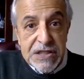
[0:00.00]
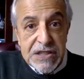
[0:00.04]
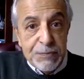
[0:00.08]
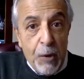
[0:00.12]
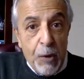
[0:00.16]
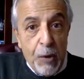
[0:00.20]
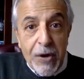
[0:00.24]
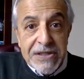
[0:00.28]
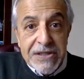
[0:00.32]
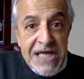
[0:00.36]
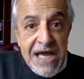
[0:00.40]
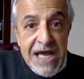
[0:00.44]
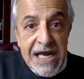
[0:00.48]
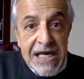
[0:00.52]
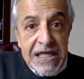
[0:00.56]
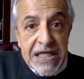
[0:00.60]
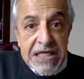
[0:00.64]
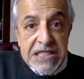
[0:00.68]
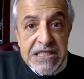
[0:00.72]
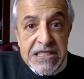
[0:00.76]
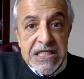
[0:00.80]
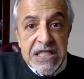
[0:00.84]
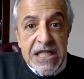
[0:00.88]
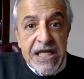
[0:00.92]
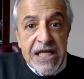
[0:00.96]

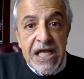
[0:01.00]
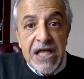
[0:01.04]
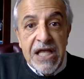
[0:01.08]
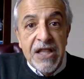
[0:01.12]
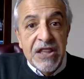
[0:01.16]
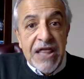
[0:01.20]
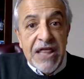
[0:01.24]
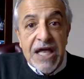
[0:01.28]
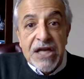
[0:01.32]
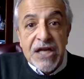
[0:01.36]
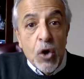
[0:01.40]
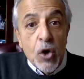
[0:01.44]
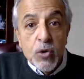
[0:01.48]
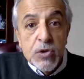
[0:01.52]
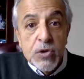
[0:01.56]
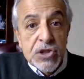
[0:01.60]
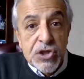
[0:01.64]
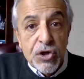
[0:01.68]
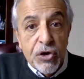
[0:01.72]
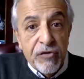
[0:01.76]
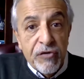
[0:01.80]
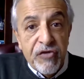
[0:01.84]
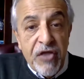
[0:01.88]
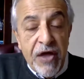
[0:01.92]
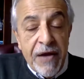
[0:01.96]
spontaneously that don't
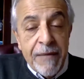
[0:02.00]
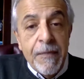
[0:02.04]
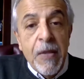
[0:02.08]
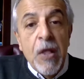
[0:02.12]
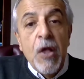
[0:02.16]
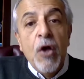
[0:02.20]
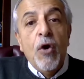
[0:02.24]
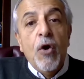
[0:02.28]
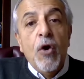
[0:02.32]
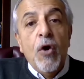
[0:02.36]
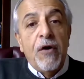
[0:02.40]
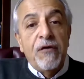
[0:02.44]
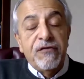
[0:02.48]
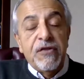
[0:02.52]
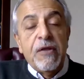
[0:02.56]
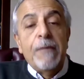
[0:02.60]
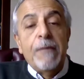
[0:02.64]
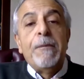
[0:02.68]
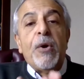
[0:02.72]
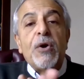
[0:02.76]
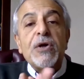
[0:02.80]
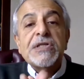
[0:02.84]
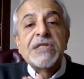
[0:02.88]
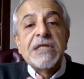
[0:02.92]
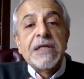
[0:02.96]
serve them, or if
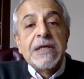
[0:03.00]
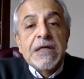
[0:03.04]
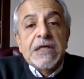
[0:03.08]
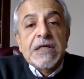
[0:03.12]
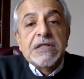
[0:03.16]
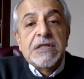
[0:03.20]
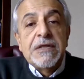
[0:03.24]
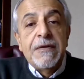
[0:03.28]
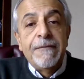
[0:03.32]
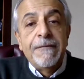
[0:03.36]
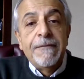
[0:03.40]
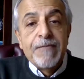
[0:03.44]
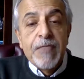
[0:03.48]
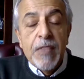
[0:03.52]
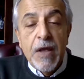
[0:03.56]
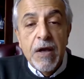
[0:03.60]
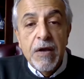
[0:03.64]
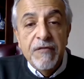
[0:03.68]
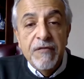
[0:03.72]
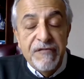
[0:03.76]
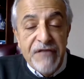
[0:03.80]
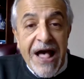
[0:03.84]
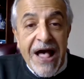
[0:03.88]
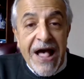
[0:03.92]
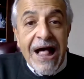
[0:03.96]
the person is
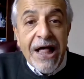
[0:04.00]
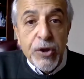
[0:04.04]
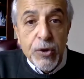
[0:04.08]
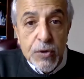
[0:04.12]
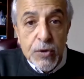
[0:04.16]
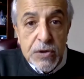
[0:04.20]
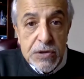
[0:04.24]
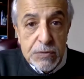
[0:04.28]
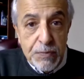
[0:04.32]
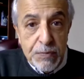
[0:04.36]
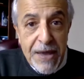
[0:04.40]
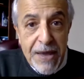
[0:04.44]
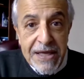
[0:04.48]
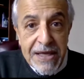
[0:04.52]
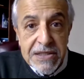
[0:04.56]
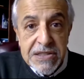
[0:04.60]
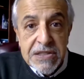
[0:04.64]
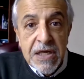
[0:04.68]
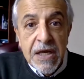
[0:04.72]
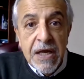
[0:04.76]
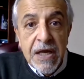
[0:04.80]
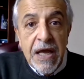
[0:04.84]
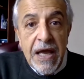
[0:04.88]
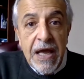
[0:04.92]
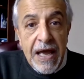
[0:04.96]
values
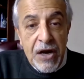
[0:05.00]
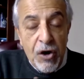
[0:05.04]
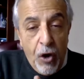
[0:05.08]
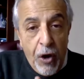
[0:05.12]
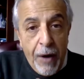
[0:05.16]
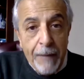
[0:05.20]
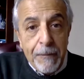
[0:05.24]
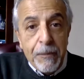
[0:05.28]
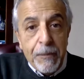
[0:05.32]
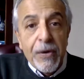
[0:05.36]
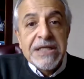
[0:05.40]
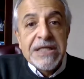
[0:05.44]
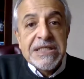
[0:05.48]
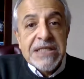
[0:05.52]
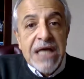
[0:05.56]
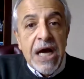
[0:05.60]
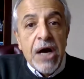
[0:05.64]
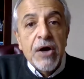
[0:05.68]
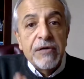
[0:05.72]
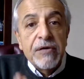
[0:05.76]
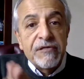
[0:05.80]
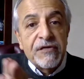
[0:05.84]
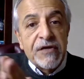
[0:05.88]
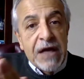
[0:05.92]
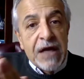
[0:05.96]
based and operates
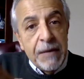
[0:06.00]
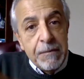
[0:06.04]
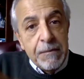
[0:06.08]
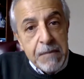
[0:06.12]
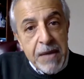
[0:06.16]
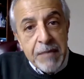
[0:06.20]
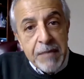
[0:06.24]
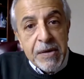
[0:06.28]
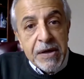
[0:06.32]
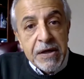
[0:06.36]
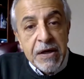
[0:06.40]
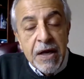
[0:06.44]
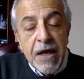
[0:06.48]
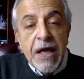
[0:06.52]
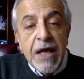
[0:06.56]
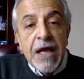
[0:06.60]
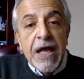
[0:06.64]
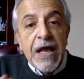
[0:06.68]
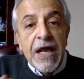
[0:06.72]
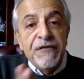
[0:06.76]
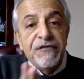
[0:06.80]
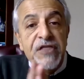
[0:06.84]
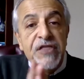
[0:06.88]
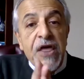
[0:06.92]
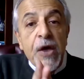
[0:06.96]
out of commitment.
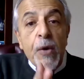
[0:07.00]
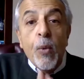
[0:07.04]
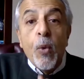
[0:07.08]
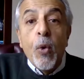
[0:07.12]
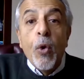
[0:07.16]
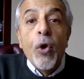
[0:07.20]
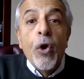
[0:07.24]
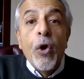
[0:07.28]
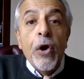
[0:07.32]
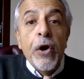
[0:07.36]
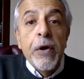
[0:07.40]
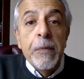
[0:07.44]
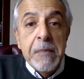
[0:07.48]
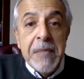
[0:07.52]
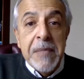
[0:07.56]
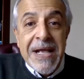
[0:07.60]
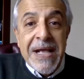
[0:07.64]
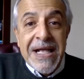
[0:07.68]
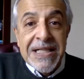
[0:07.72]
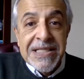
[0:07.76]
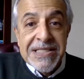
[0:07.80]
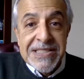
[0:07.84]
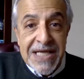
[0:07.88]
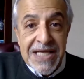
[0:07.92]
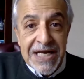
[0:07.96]
If their word
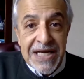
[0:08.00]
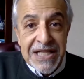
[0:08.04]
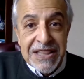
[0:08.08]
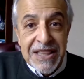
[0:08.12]
means